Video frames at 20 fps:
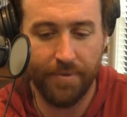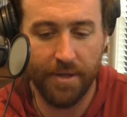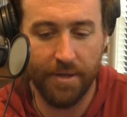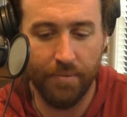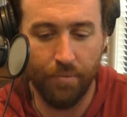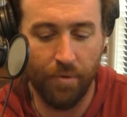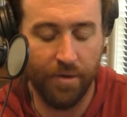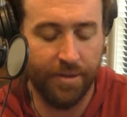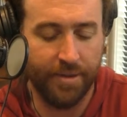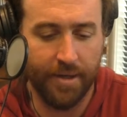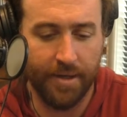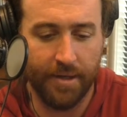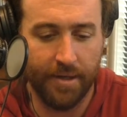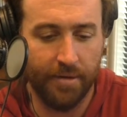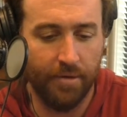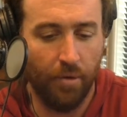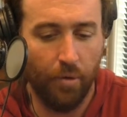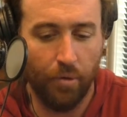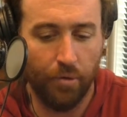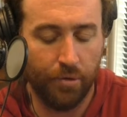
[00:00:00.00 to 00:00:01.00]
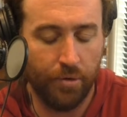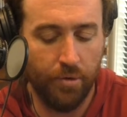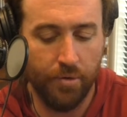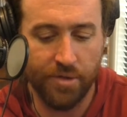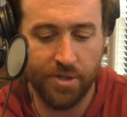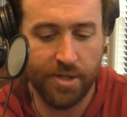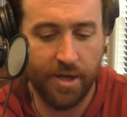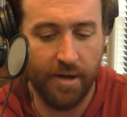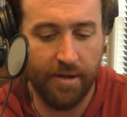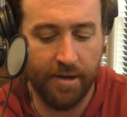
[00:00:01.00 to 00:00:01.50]
And one thing an old
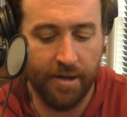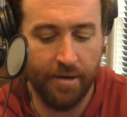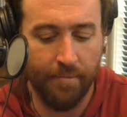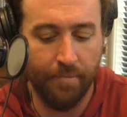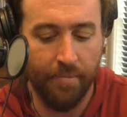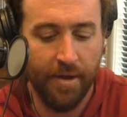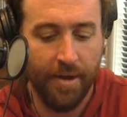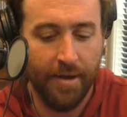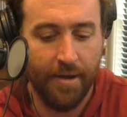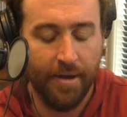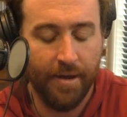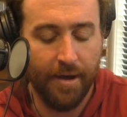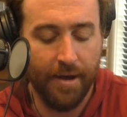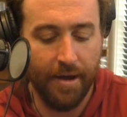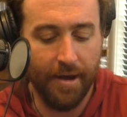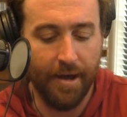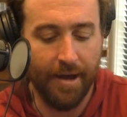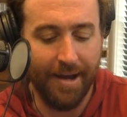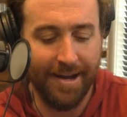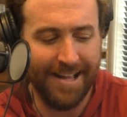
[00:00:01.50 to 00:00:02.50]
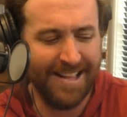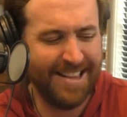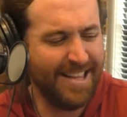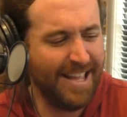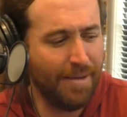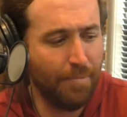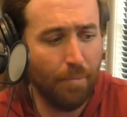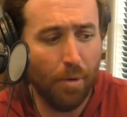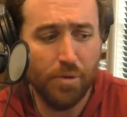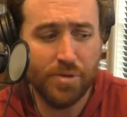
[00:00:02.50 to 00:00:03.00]
coach taught him. Uh, and I
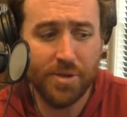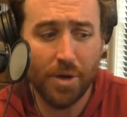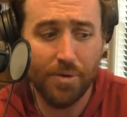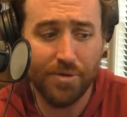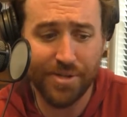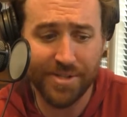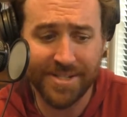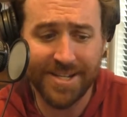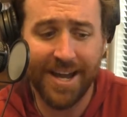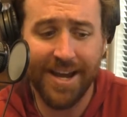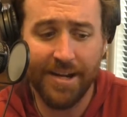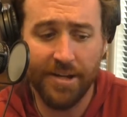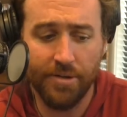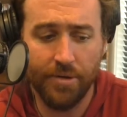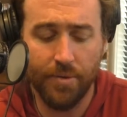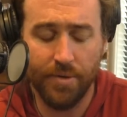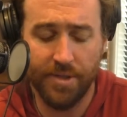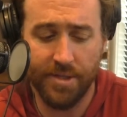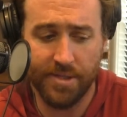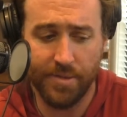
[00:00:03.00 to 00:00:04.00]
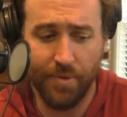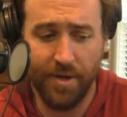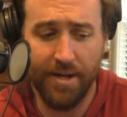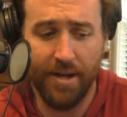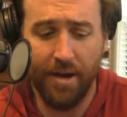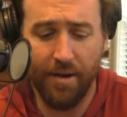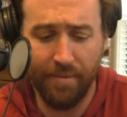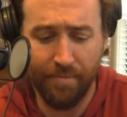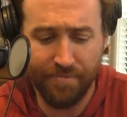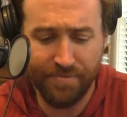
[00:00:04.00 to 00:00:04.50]
think most coaches kind of do it this way
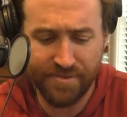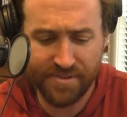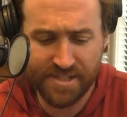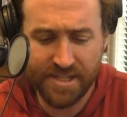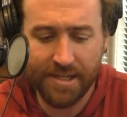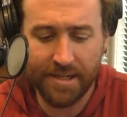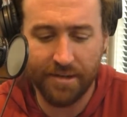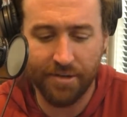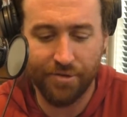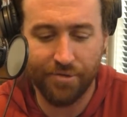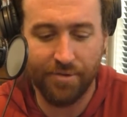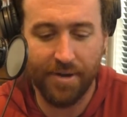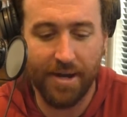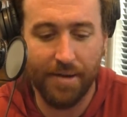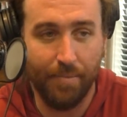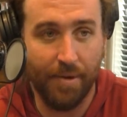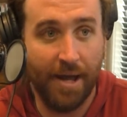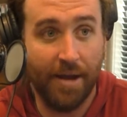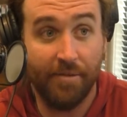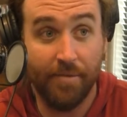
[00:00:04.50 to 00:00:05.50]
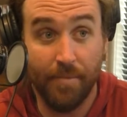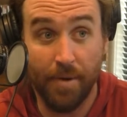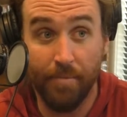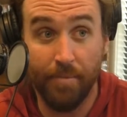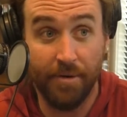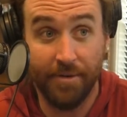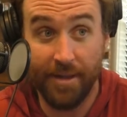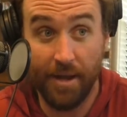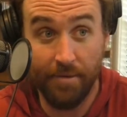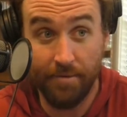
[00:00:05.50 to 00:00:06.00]
now. I'm seeing a trend, but I
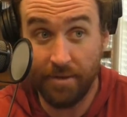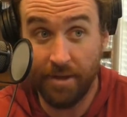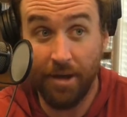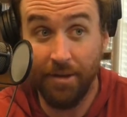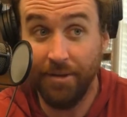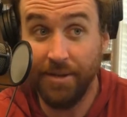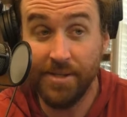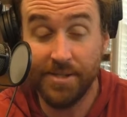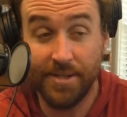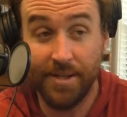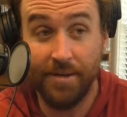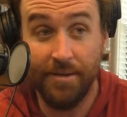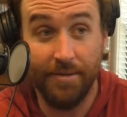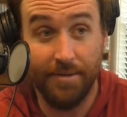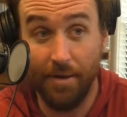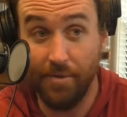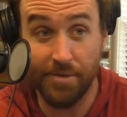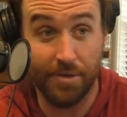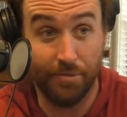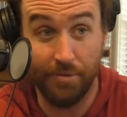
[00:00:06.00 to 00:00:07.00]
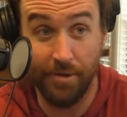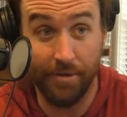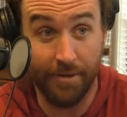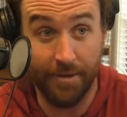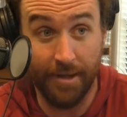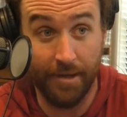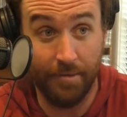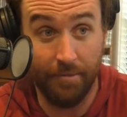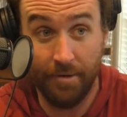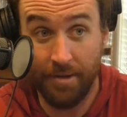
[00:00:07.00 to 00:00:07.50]
remember that cut list thing. That was a real
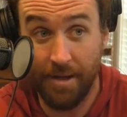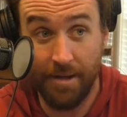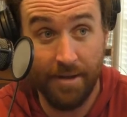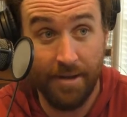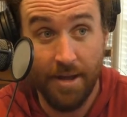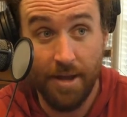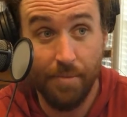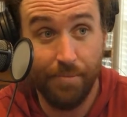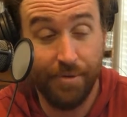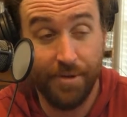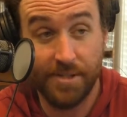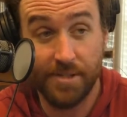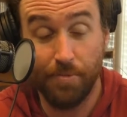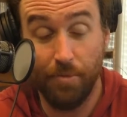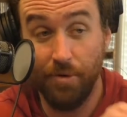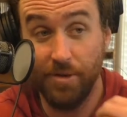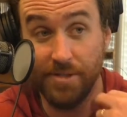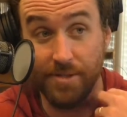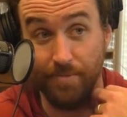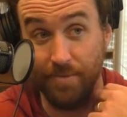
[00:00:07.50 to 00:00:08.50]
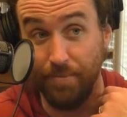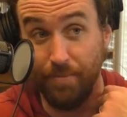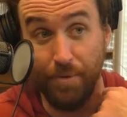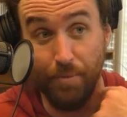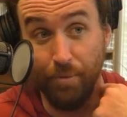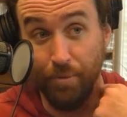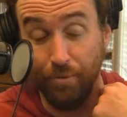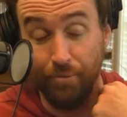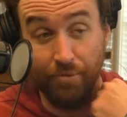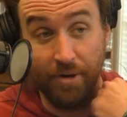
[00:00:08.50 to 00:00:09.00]
thing. When oh, yeah. I played sports, I mean,
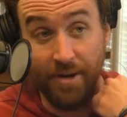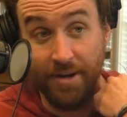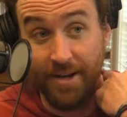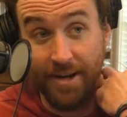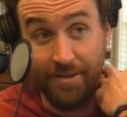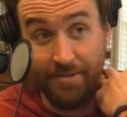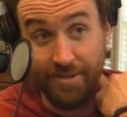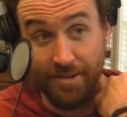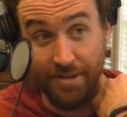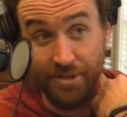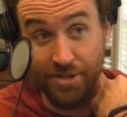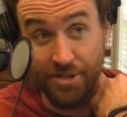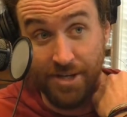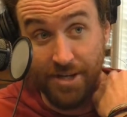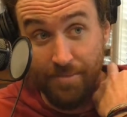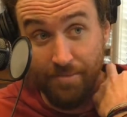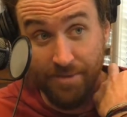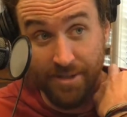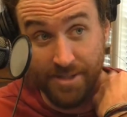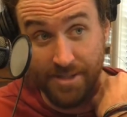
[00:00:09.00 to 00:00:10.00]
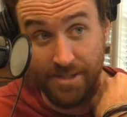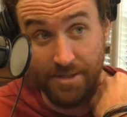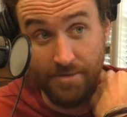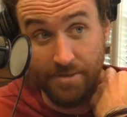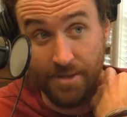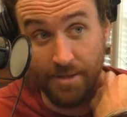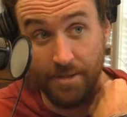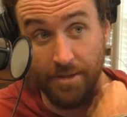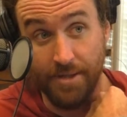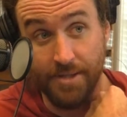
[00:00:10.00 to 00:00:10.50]
people would run down to the gym. Oh, let's yeah. see
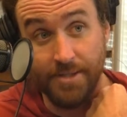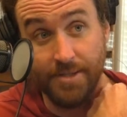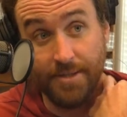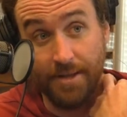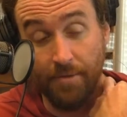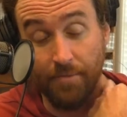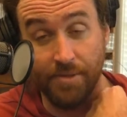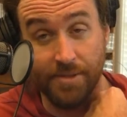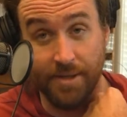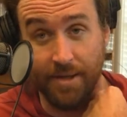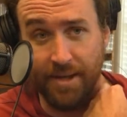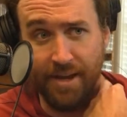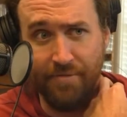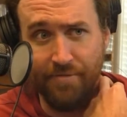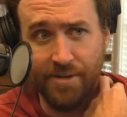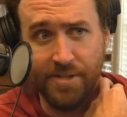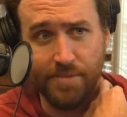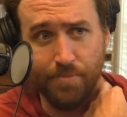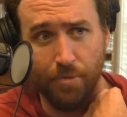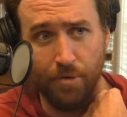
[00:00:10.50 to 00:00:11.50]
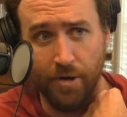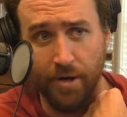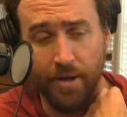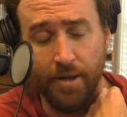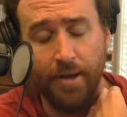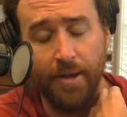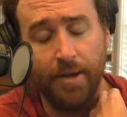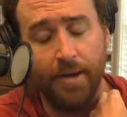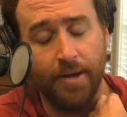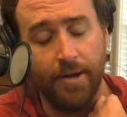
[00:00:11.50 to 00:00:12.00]
who's on the list. That was like every sport.
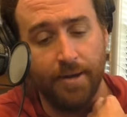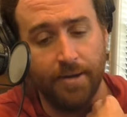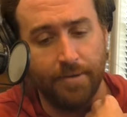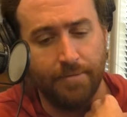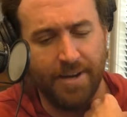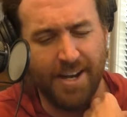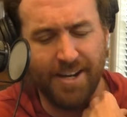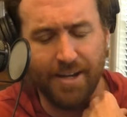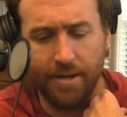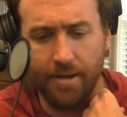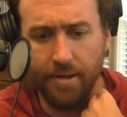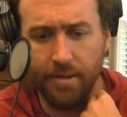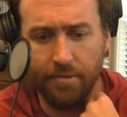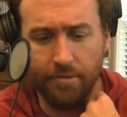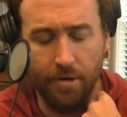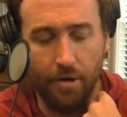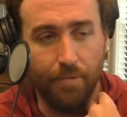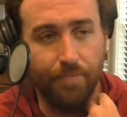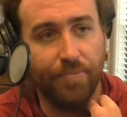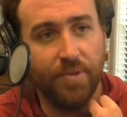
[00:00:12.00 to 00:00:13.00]
Yeah. Kind of cutthroat.